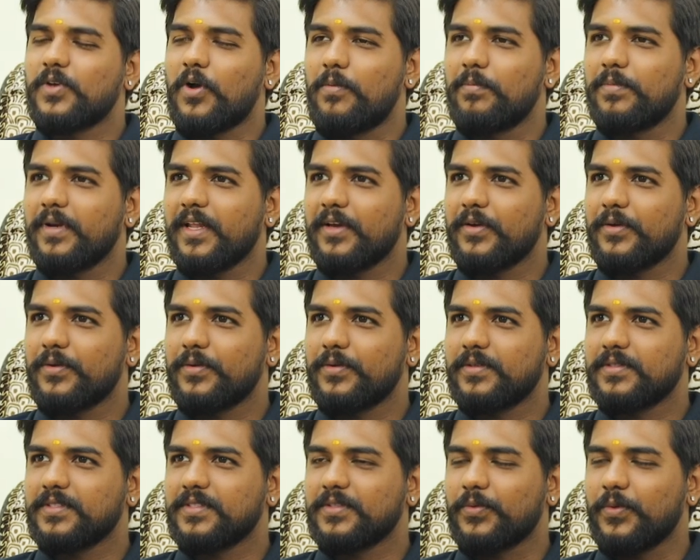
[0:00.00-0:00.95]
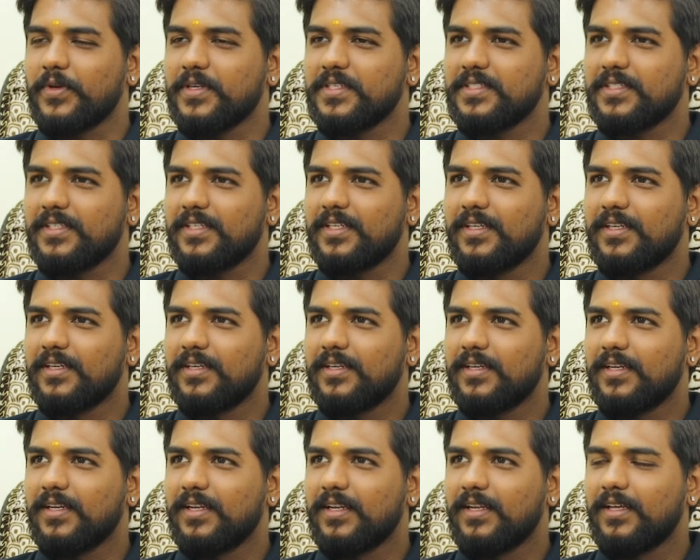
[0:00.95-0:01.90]
complex
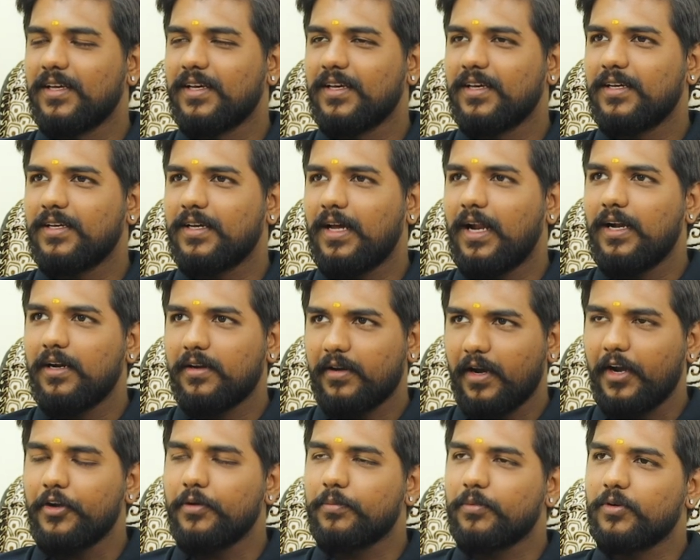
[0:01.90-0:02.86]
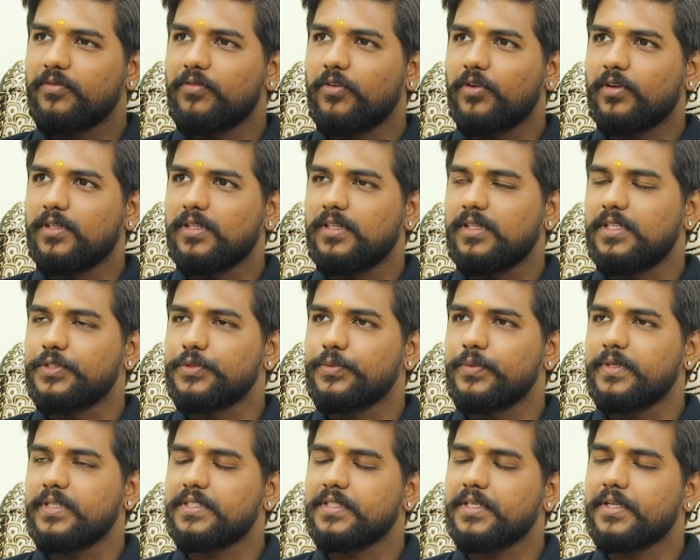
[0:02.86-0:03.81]
question, I'll try to put forth in this
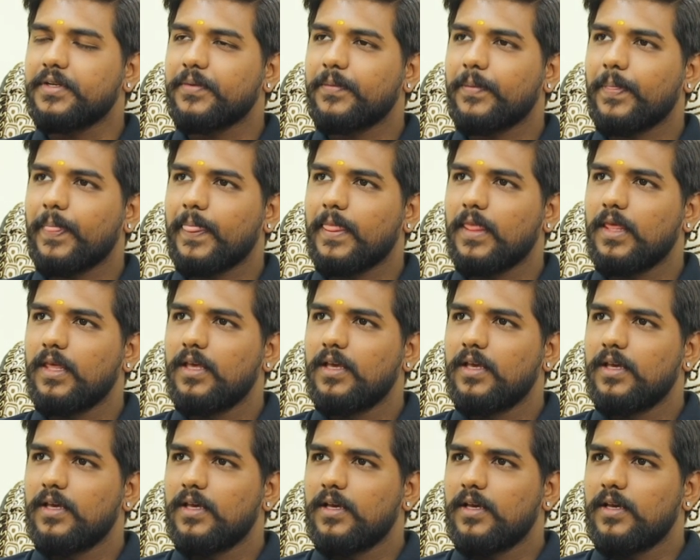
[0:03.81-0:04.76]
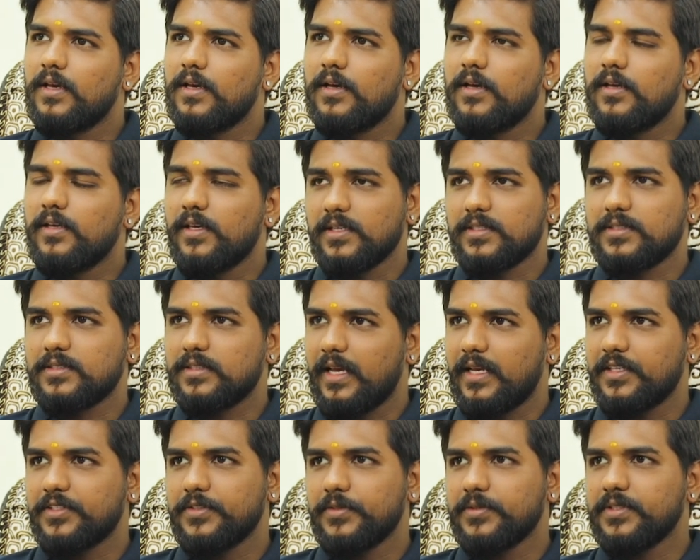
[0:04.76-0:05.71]
way, sir. Yes,
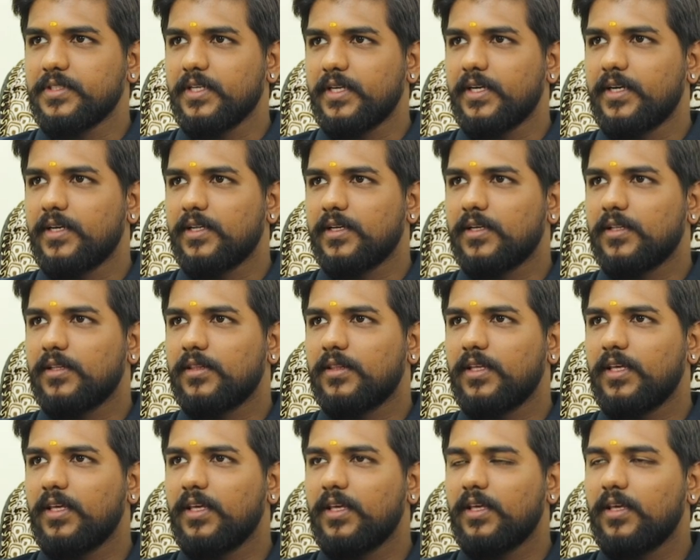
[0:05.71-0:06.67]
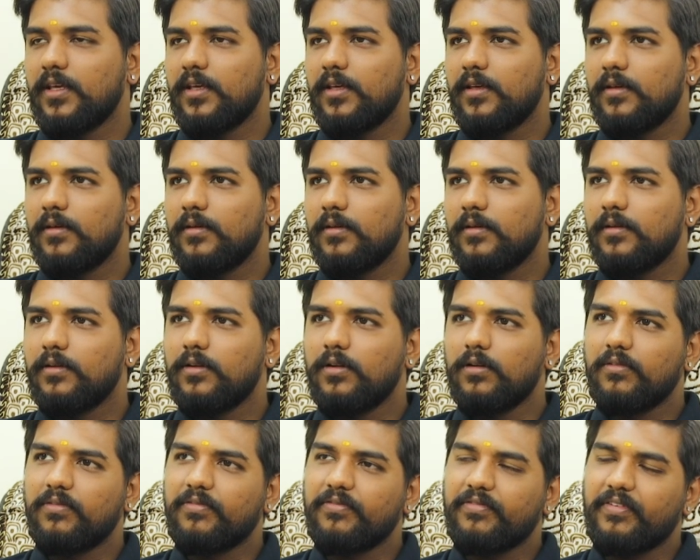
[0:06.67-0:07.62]
as you said, the
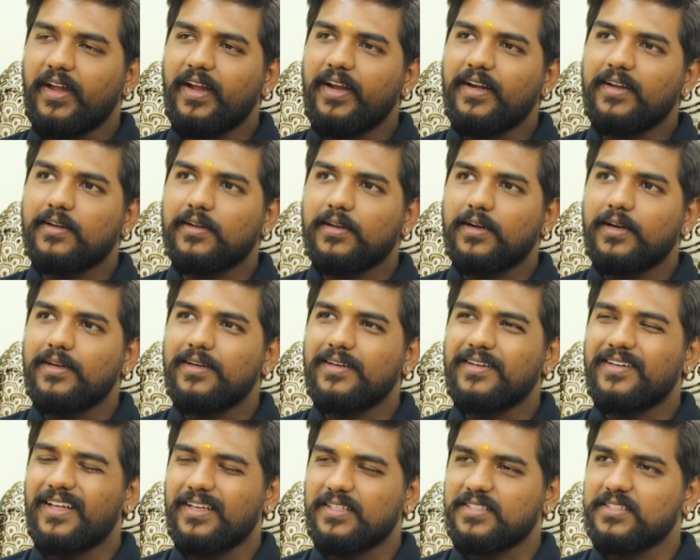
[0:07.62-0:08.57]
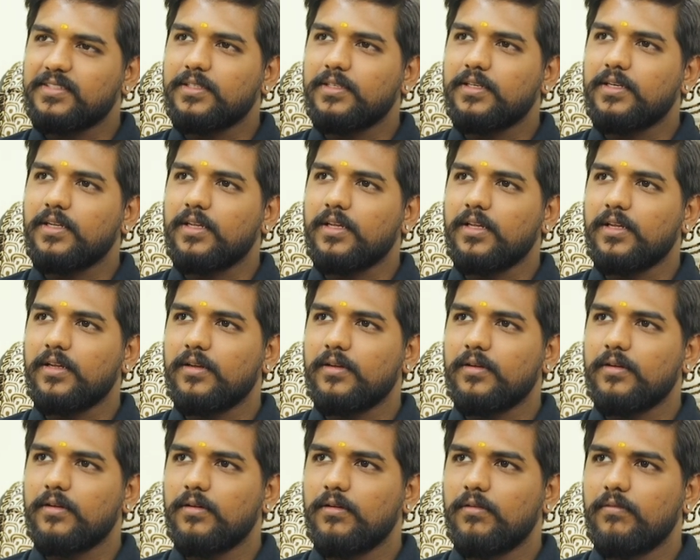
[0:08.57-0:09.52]
fate and destiny
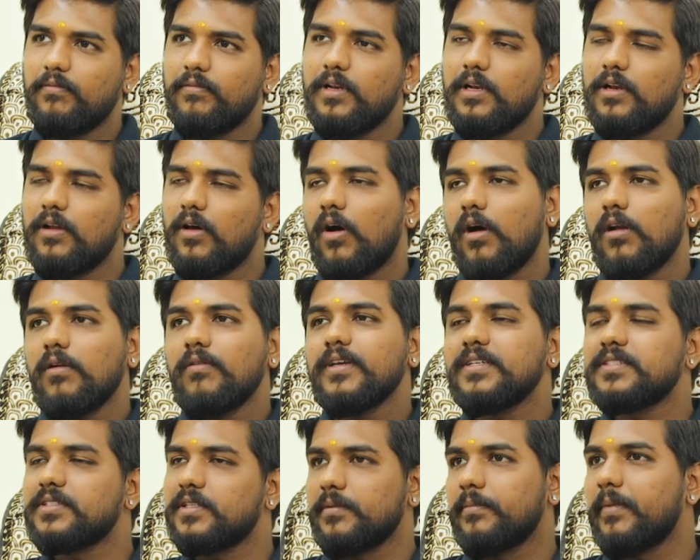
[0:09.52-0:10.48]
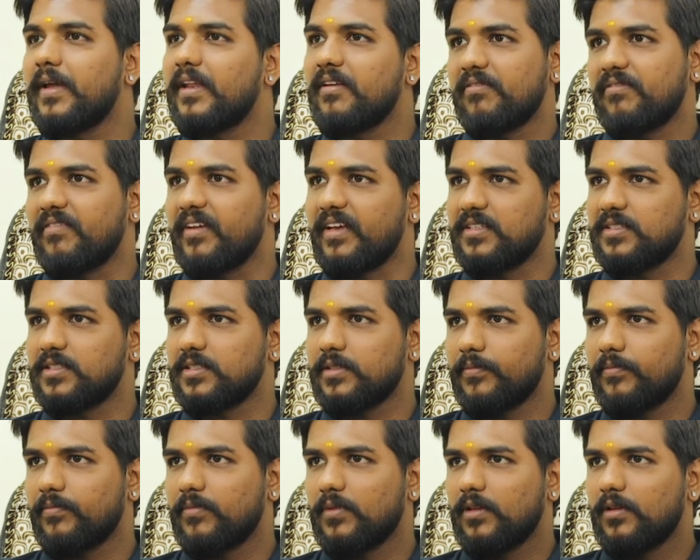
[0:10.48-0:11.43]
will always remain
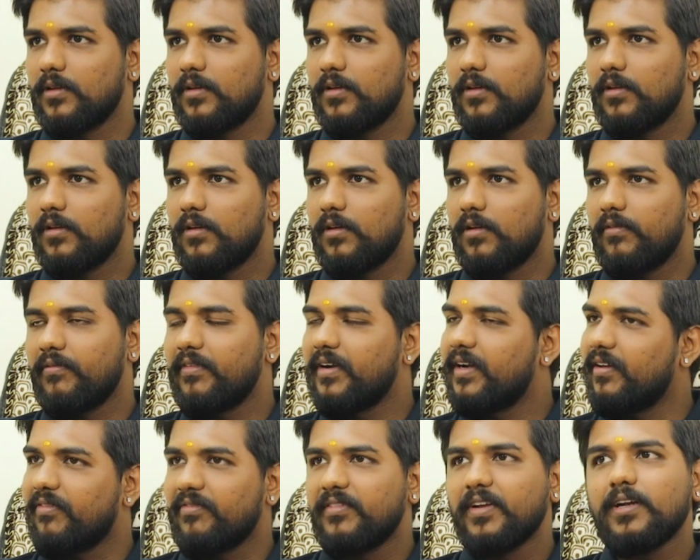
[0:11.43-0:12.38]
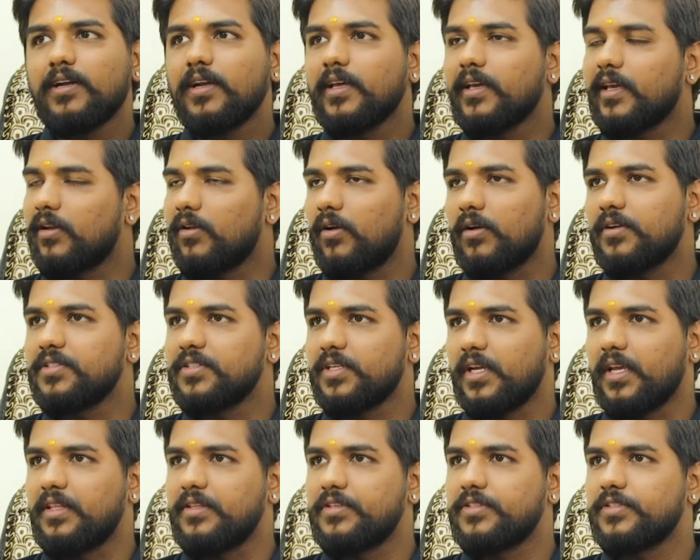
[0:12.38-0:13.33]
fixed. We definitely cannot
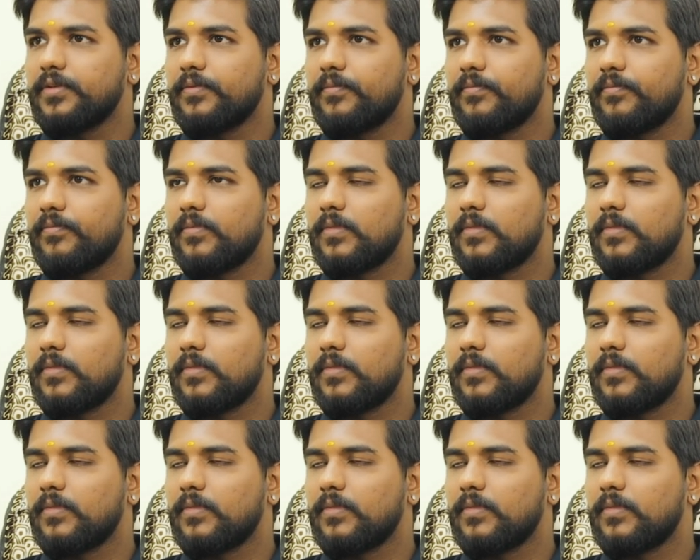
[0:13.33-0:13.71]
change.